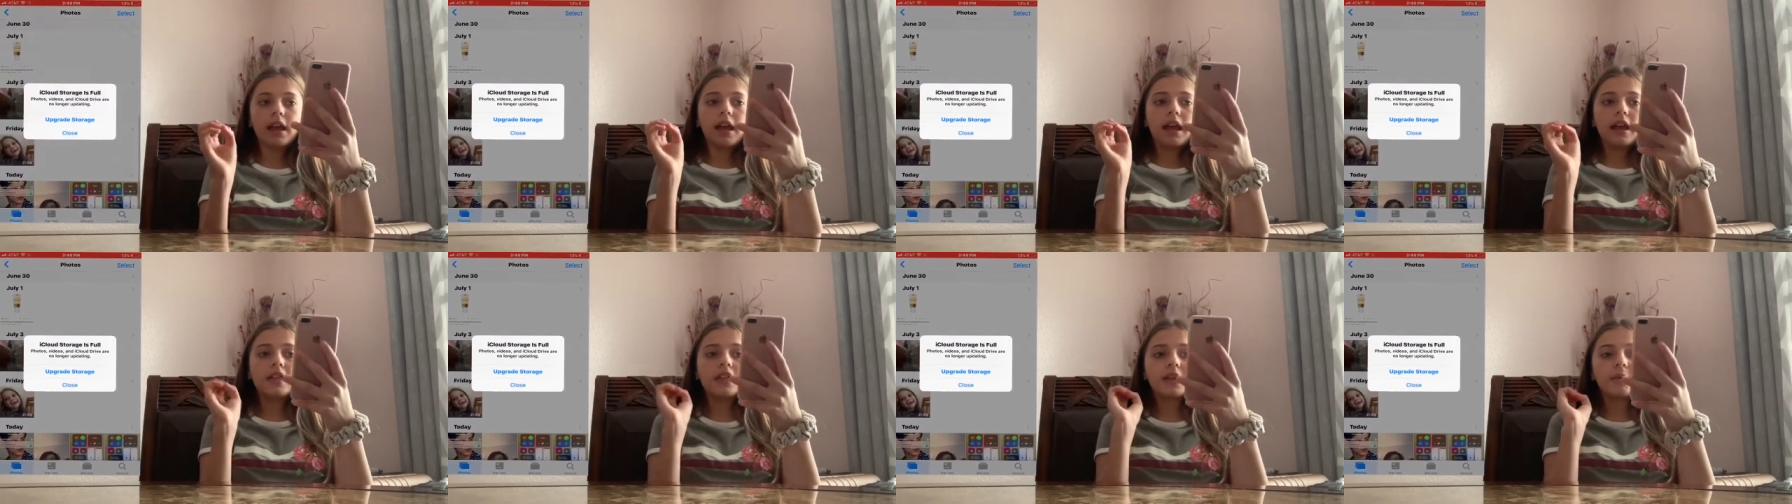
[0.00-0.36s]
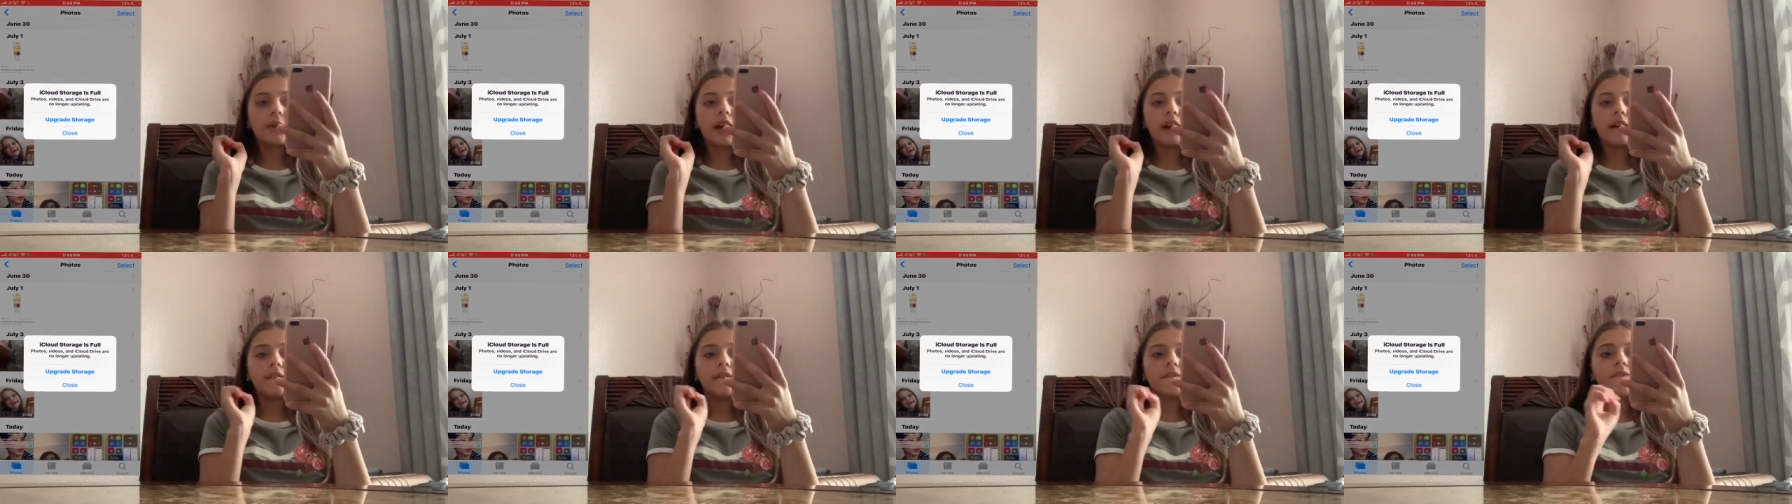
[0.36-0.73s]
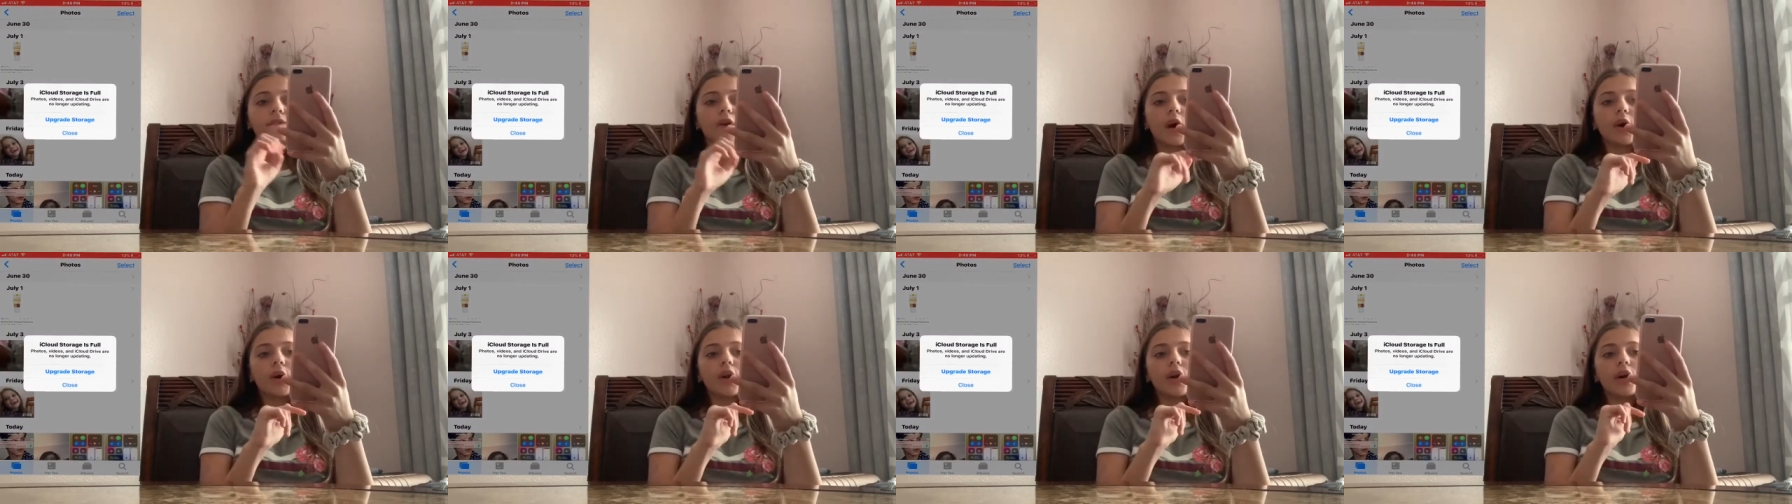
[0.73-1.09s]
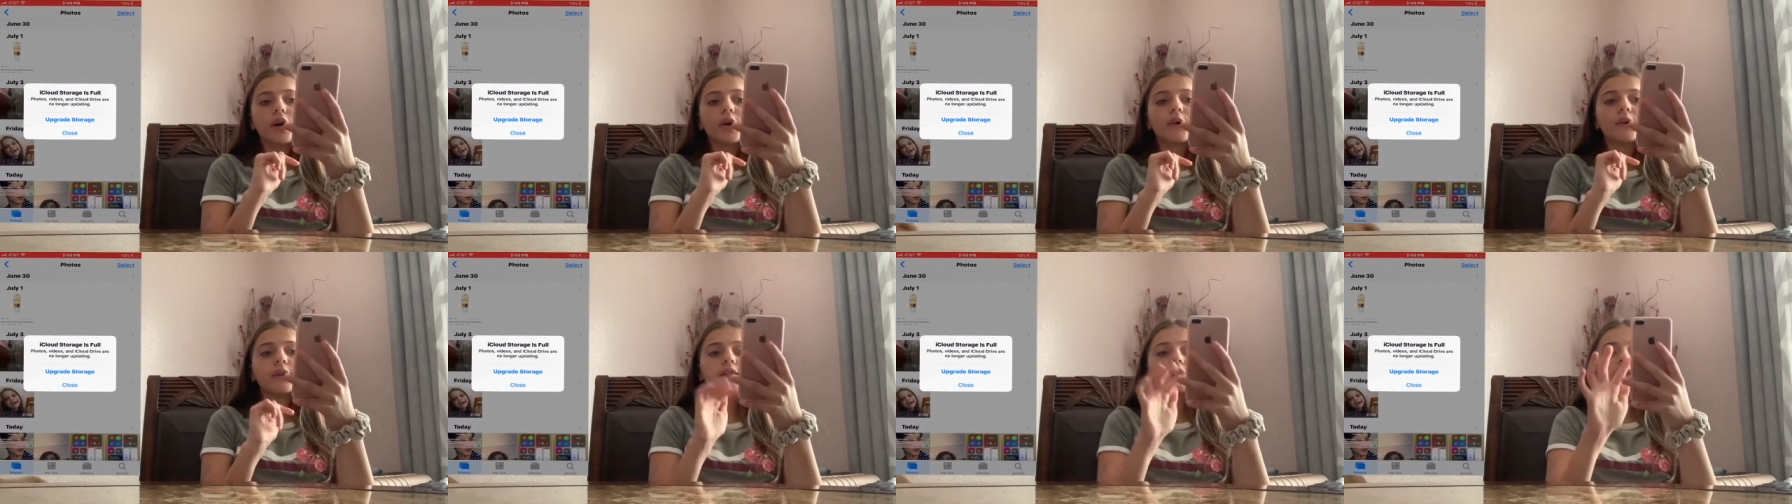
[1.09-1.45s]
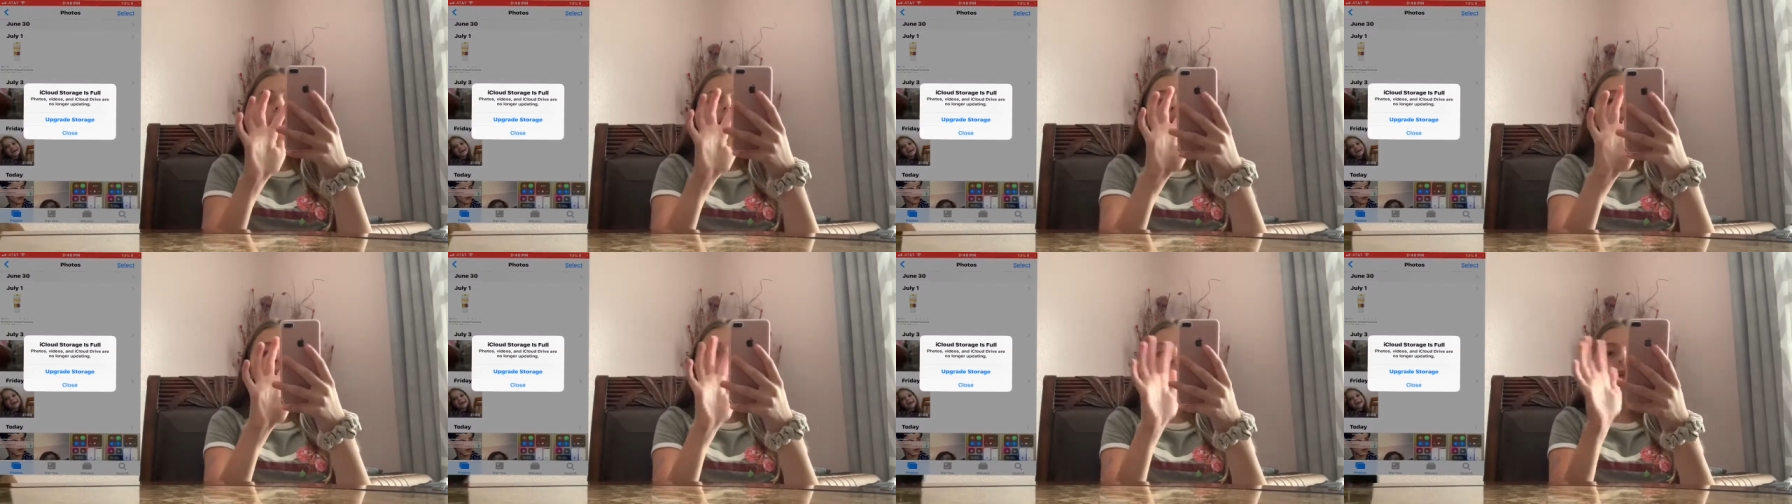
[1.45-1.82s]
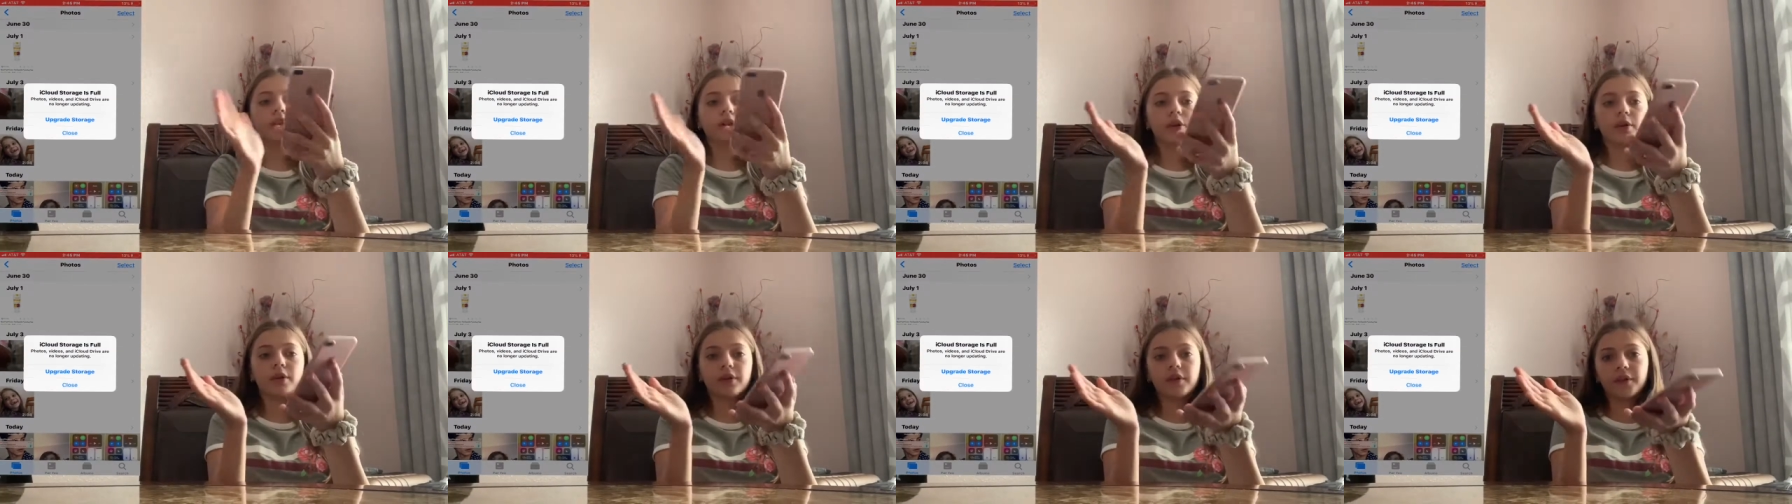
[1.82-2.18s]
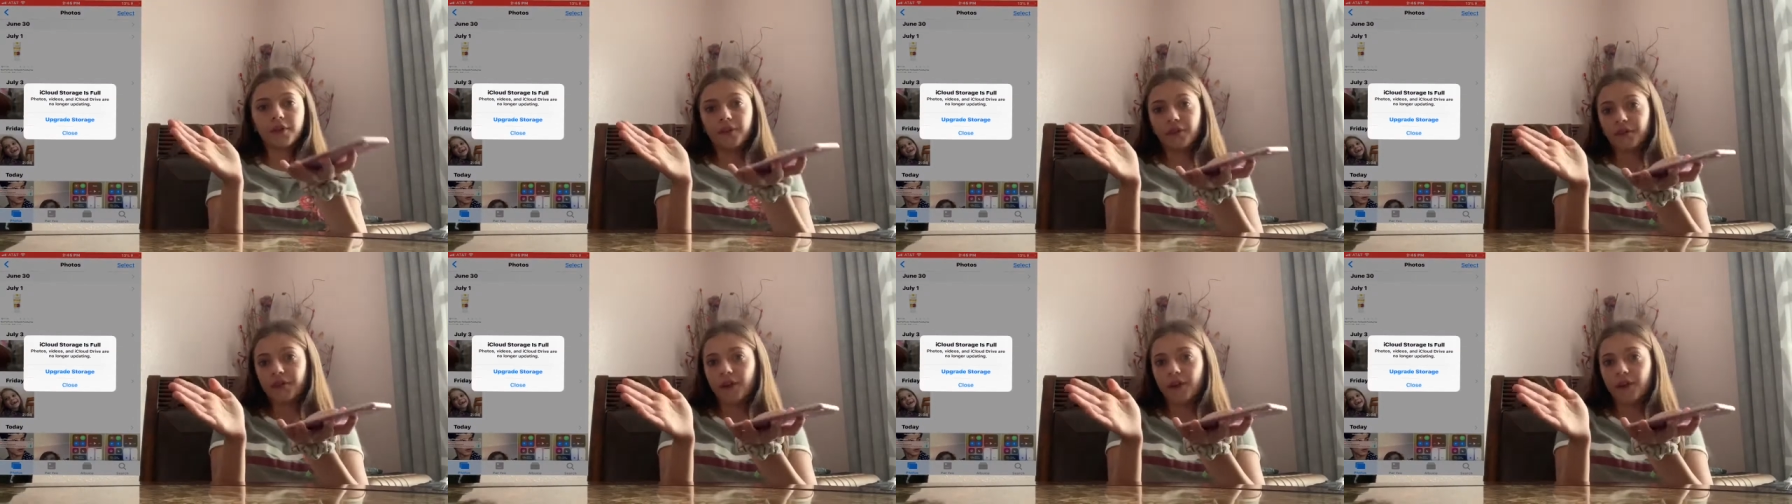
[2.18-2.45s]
And then we have Photos. I'm gonna go on